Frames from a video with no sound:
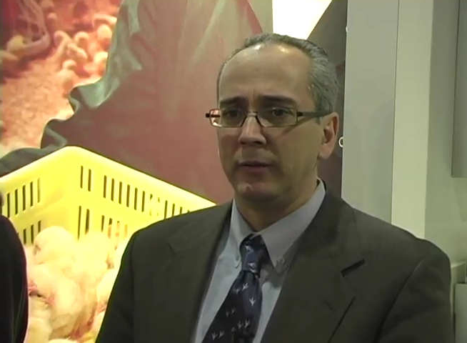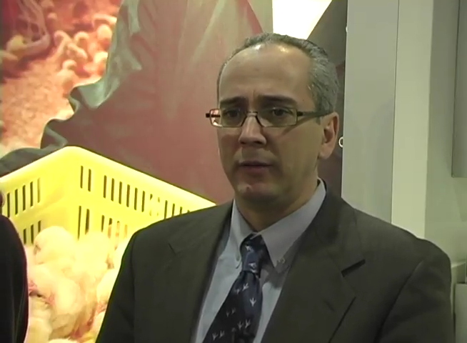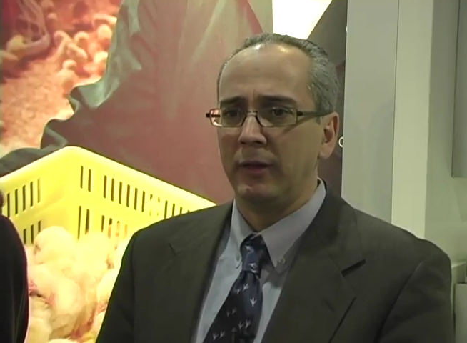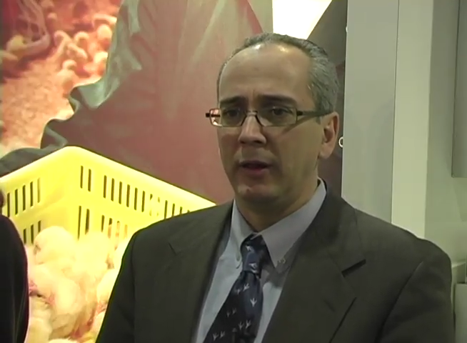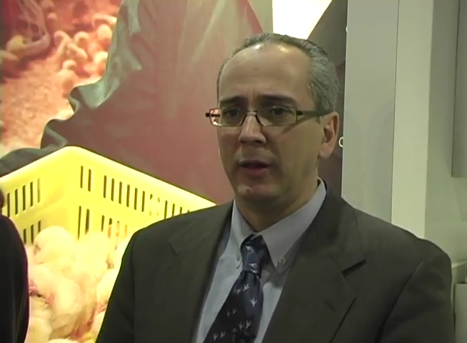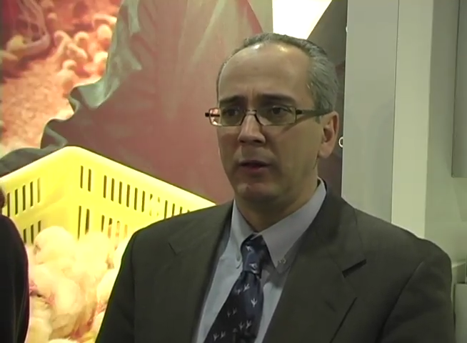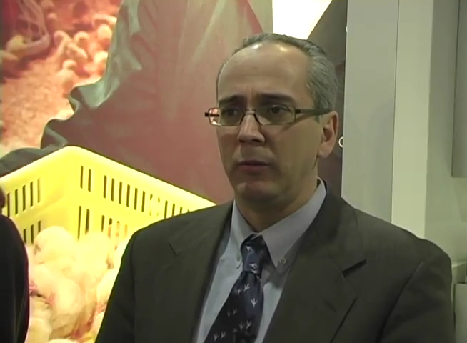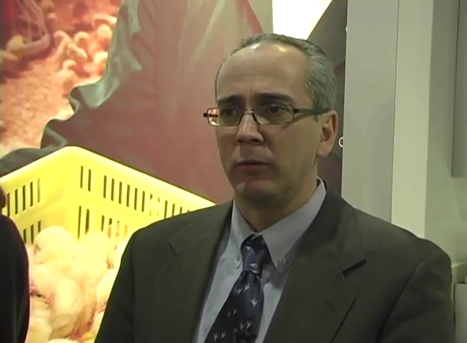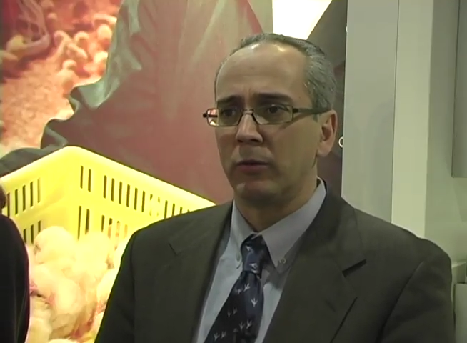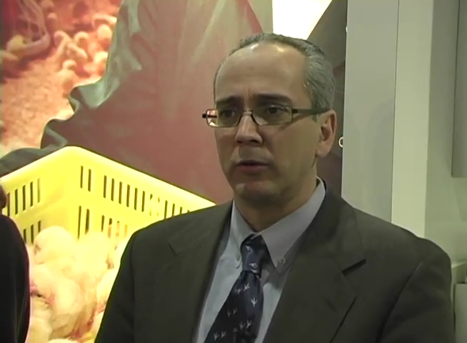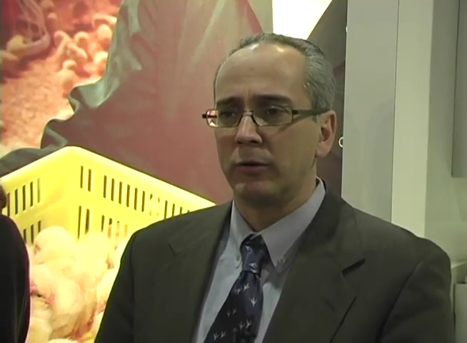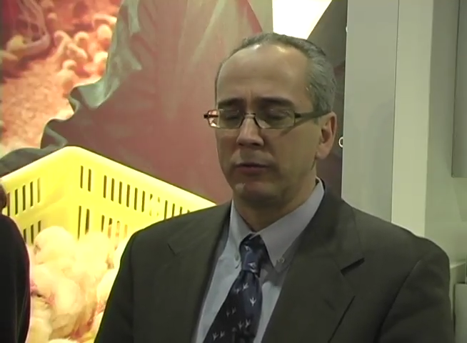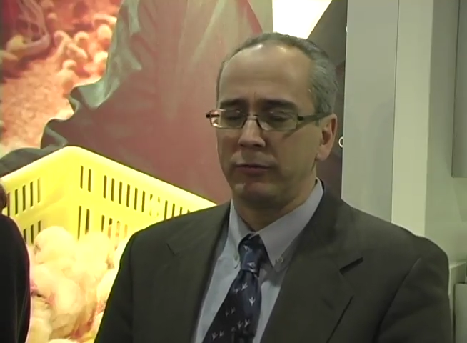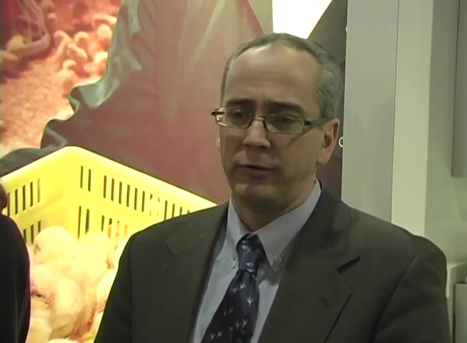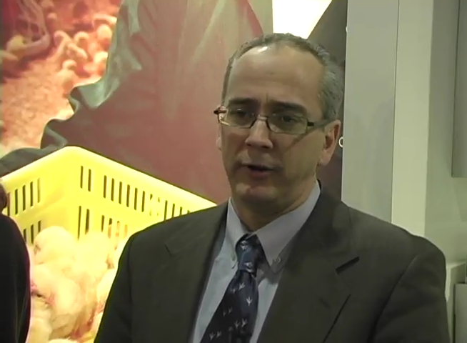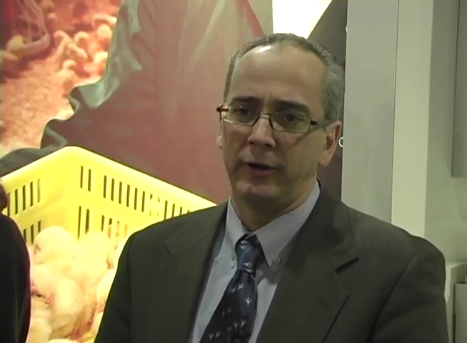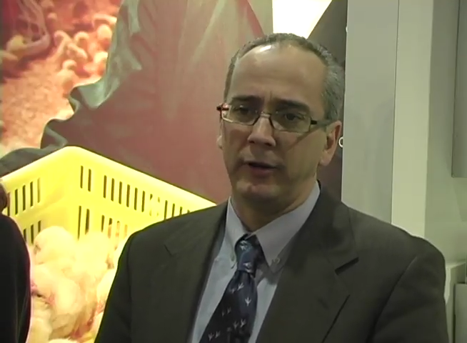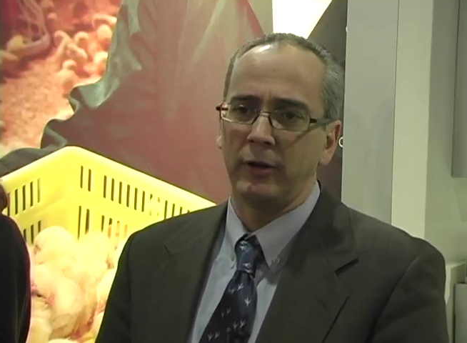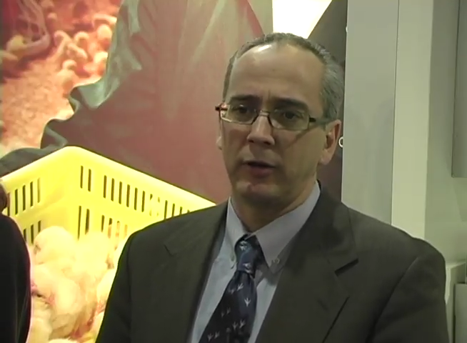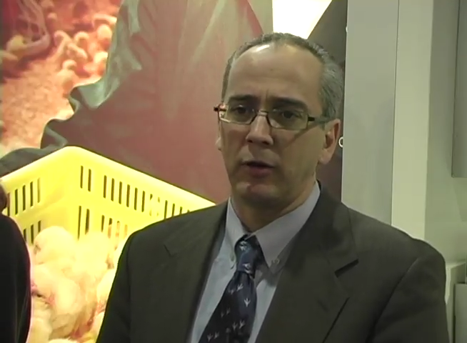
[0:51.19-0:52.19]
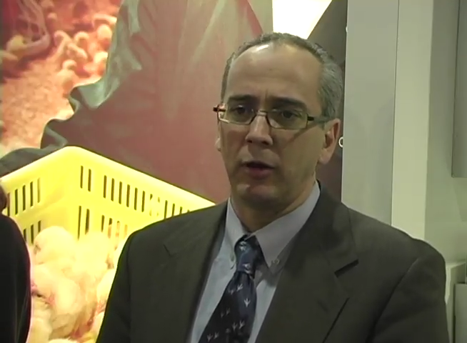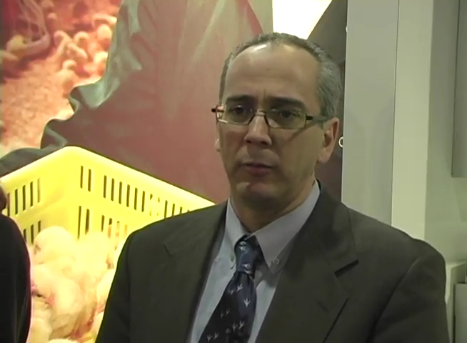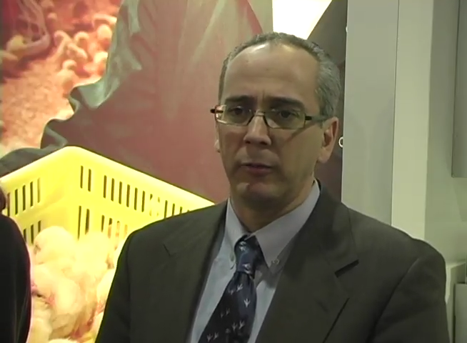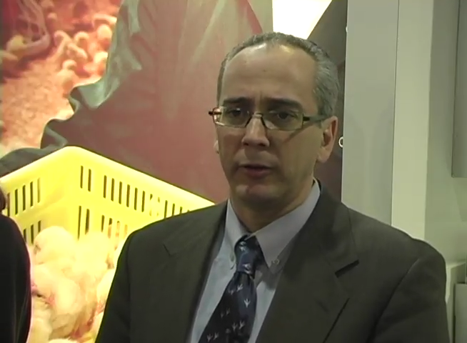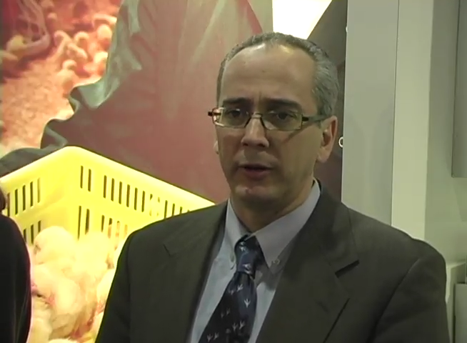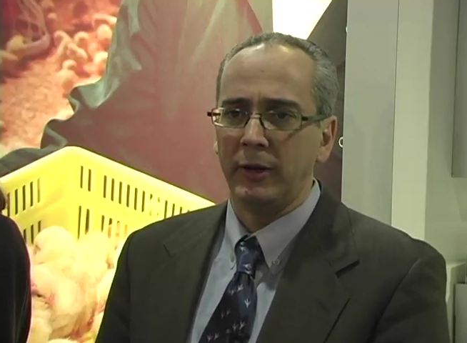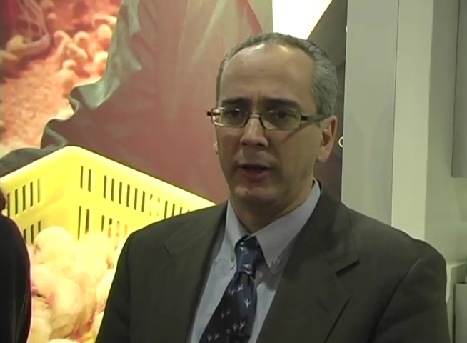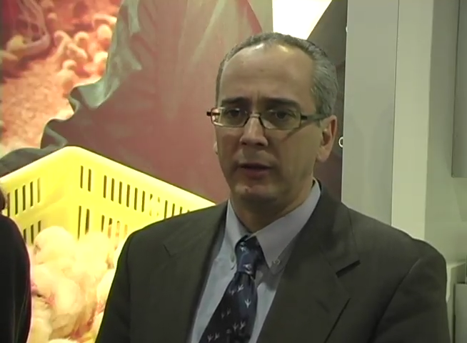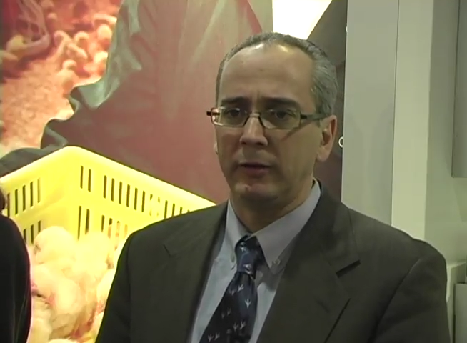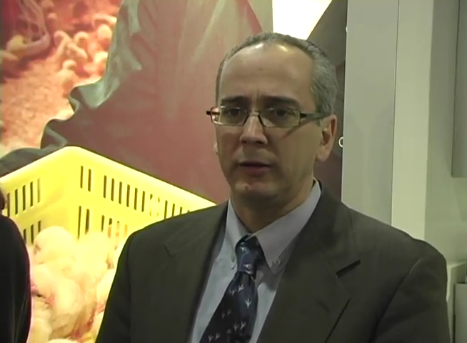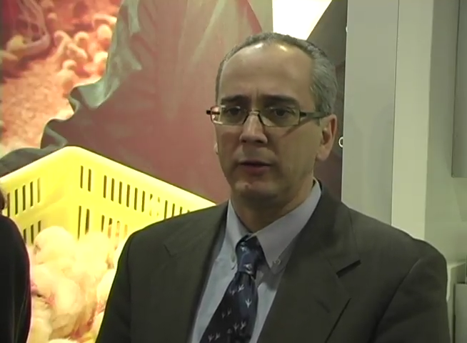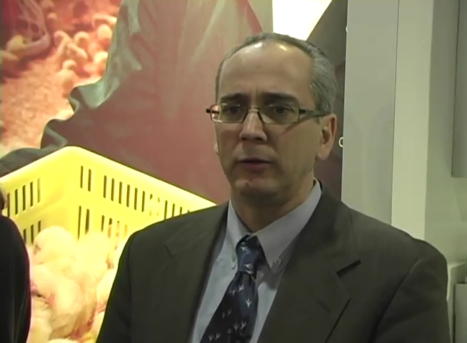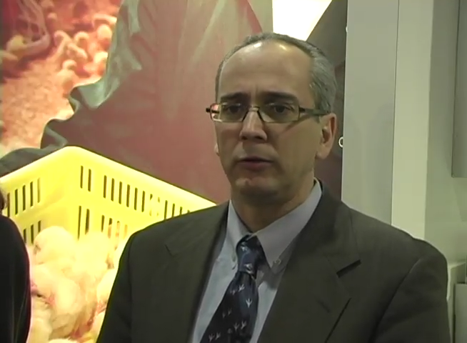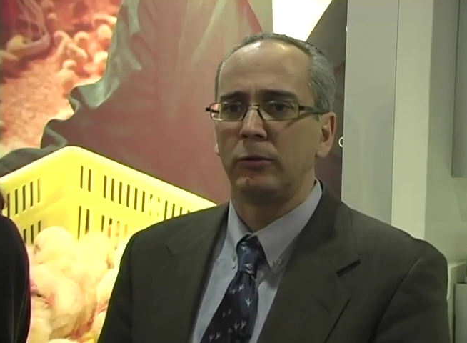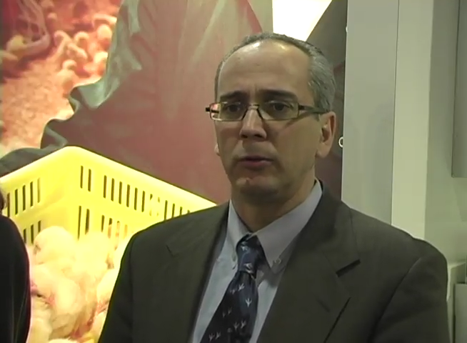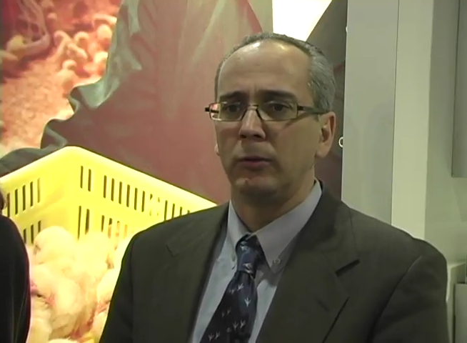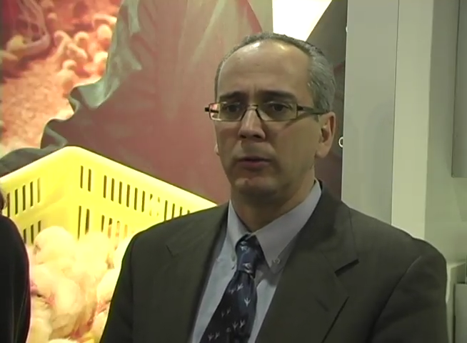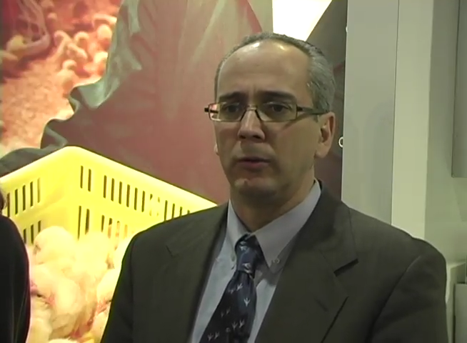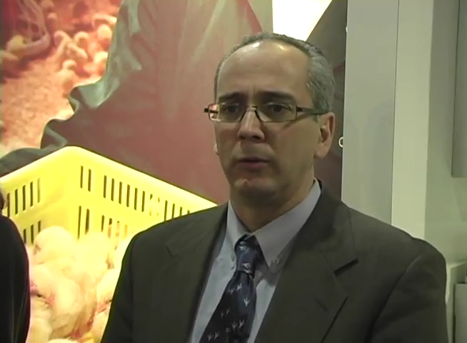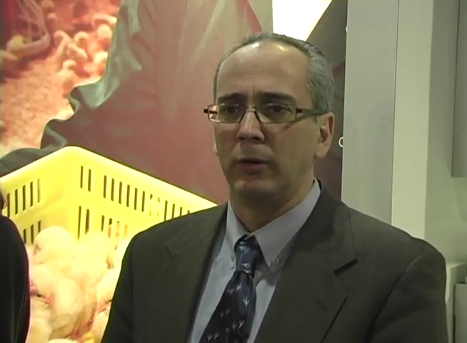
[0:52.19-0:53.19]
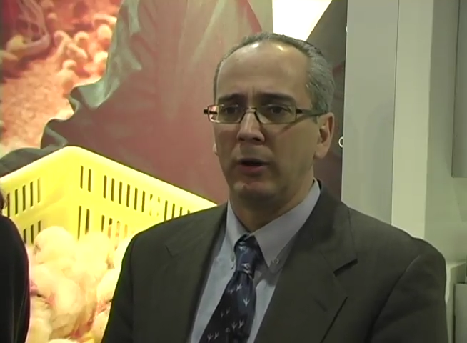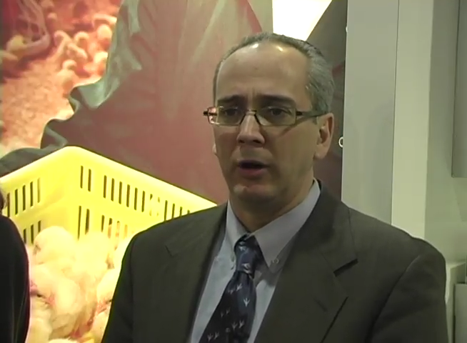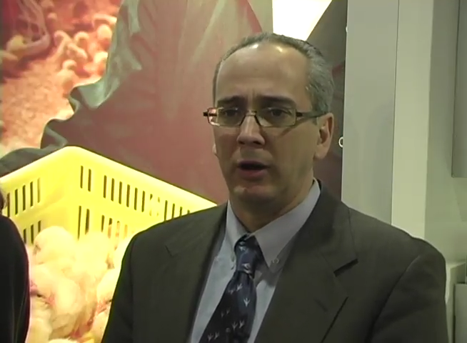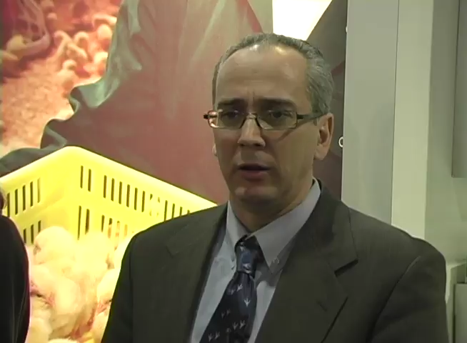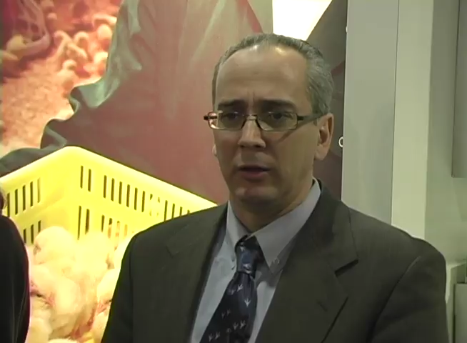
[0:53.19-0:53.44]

they were very accommodating to